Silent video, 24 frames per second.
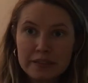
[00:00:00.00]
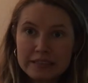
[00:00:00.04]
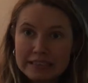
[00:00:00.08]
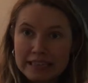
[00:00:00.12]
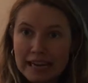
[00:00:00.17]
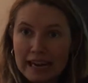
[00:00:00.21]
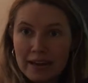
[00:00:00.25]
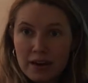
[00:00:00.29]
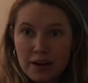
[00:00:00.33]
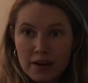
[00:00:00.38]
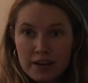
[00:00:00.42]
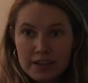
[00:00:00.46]
It's
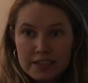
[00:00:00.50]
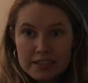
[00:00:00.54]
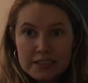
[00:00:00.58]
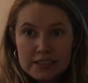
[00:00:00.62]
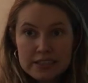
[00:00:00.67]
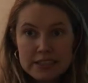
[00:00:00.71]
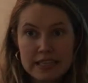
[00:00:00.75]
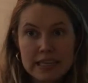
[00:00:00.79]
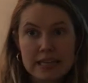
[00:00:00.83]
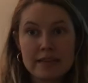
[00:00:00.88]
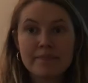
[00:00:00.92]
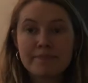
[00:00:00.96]
kind of hard to
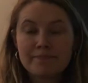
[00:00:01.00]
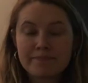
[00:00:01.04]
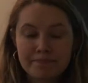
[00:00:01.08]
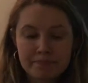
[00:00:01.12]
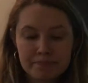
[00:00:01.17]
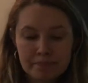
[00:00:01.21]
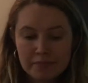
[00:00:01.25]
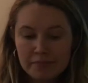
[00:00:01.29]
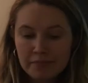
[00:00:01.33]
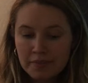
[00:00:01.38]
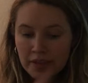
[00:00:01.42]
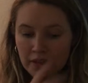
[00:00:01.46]
see.
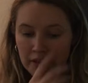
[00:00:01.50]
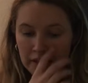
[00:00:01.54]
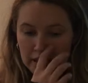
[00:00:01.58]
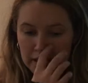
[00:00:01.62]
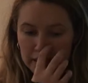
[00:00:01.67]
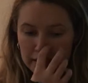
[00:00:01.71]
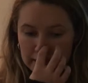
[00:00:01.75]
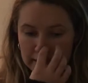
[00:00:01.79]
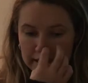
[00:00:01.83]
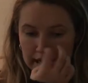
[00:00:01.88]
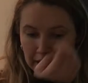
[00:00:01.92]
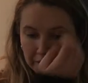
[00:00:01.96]

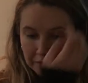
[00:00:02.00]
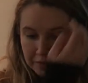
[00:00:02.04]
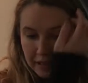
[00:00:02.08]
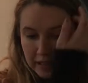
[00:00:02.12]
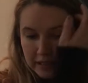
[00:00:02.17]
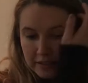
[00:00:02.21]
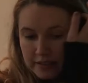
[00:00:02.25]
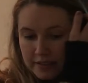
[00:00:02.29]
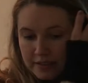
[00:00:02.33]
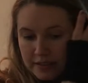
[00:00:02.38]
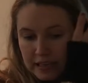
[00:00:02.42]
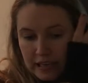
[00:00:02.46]
Now
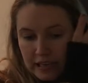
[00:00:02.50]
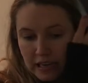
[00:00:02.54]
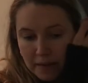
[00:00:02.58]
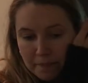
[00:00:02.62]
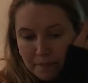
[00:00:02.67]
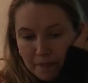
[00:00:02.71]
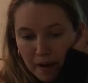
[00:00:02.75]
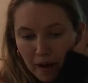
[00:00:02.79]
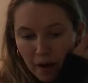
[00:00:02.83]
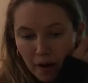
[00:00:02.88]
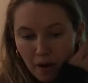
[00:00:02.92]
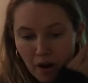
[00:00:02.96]
let's think
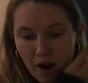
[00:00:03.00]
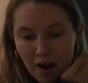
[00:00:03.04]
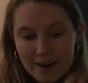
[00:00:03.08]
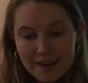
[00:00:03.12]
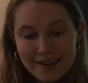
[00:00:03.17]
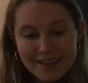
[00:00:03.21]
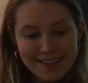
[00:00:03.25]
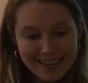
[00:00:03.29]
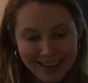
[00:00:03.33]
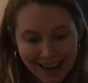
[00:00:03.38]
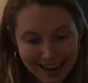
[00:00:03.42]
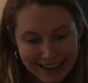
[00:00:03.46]
about our
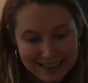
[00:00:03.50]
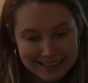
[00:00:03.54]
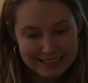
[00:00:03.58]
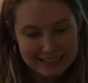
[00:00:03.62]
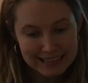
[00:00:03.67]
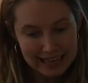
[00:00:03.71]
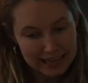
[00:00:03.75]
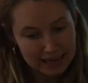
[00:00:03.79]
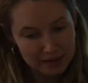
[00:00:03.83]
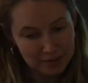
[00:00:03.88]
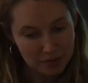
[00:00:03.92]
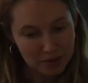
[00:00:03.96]
next
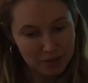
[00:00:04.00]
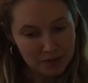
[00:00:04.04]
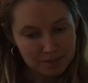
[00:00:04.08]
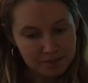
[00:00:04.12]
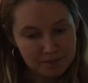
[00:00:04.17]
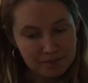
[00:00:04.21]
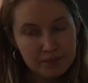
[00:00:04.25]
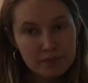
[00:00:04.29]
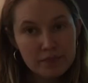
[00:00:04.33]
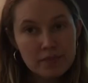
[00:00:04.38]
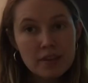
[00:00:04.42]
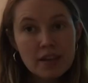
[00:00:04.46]
animal.
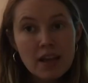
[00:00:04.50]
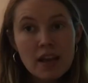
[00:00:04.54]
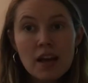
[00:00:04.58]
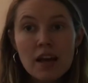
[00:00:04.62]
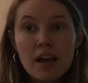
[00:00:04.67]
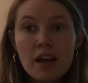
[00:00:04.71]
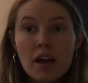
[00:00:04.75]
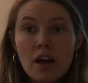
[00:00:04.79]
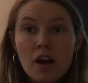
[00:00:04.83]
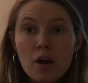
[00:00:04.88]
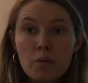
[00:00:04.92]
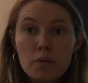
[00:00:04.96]

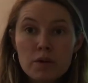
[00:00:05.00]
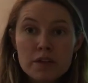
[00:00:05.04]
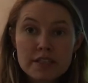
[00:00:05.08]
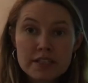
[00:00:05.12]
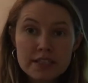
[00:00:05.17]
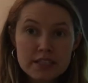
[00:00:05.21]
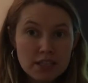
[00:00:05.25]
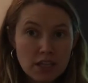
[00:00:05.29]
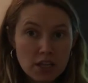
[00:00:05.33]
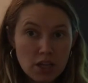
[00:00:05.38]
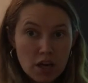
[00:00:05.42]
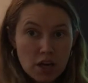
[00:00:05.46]
We're
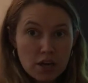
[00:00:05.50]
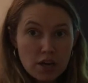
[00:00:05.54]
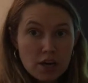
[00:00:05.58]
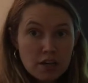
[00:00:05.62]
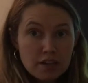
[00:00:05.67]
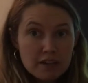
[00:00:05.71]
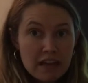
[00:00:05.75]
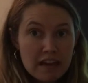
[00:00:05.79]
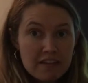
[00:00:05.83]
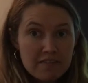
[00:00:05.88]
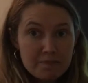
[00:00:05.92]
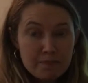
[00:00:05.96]
still on our
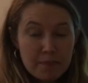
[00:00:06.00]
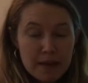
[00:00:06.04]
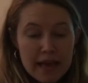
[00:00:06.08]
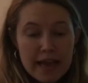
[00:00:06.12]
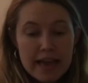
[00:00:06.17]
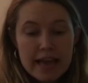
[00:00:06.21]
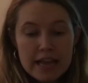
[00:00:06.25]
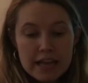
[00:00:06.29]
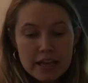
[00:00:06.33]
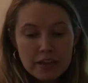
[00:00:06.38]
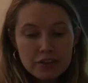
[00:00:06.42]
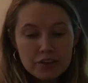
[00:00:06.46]
left
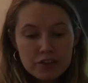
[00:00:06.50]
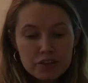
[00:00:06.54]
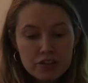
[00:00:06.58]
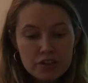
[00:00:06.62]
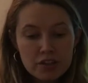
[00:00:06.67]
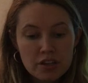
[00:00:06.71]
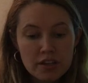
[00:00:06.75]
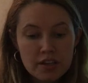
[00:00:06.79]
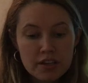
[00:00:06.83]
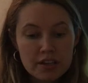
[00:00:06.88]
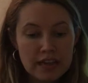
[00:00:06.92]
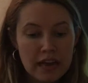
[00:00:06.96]
page.
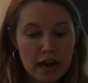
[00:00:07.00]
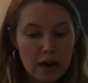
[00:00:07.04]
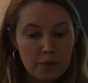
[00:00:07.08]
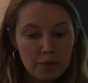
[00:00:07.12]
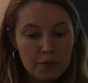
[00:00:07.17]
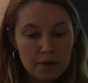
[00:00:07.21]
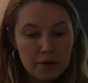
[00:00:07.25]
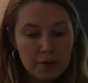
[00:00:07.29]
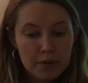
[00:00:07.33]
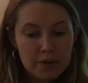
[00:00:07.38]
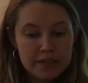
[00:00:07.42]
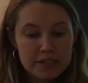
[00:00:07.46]
Now
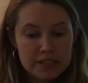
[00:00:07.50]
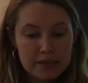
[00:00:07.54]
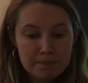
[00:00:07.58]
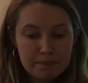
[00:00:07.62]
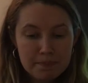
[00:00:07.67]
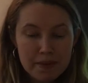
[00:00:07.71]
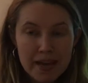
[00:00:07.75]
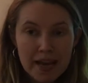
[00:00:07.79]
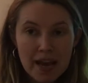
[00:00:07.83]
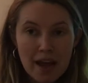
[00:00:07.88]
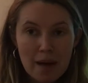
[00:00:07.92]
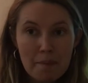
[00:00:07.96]
we're going to
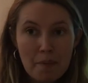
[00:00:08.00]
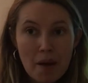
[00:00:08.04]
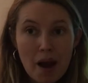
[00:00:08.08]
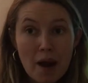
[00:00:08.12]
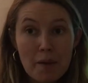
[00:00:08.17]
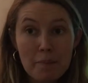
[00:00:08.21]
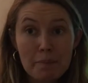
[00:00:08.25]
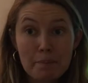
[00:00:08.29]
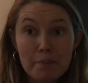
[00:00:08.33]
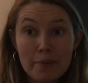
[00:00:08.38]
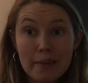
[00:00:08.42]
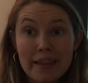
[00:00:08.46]
pick up
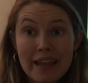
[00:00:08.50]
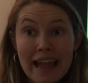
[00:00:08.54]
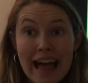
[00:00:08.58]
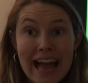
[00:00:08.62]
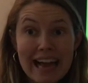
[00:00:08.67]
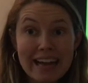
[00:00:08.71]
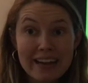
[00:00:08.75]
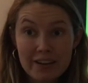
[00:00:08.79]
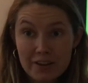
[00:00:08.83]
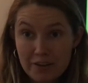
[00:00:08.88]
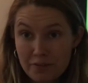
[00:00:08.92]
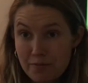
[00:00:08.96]
our
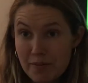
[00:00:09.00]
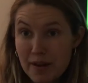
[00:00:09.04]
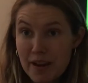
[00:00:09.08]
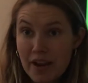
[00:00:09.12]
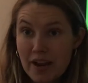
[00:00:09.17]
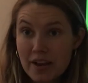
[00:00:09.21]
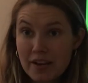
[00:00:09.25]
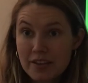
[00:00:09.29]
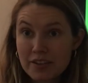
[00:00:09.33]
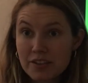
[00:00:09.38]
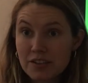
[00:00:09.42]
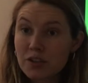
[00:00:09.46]
black
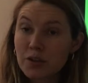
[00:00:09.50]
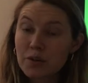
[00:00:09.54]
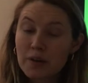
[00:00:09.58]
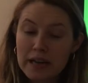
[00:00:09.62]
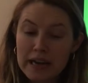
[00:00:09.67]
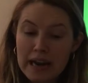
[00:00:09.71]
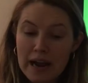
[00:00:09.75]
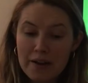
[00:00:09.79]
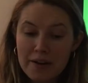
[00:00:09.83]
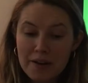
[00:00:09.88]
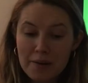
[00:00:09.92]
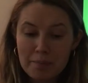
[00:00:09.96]
crayon. So get
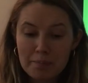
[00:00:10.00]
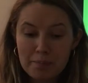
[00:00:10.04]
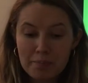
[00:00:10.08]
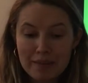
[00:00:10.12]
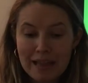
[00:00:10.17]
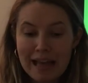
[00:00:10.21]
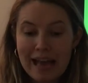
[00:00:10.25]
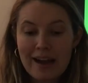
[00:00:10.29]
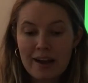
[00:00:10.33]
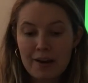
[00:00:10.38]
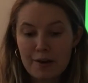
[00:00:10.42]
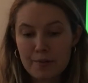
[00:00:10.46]
out your
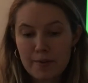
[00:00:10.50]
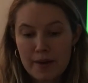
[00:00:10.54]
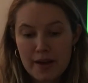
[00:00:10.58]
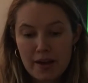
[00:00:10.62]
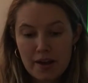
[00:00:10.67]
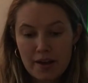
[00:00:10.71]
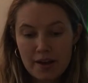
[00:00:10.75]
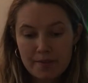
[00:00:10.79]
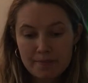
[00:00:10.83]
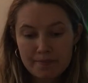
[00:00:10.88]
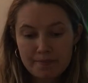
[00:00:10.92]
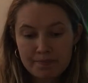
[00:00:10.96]
black
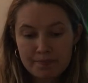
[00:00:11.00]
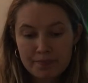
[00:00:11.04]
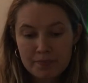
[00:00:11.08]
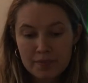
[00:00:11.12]
crayon.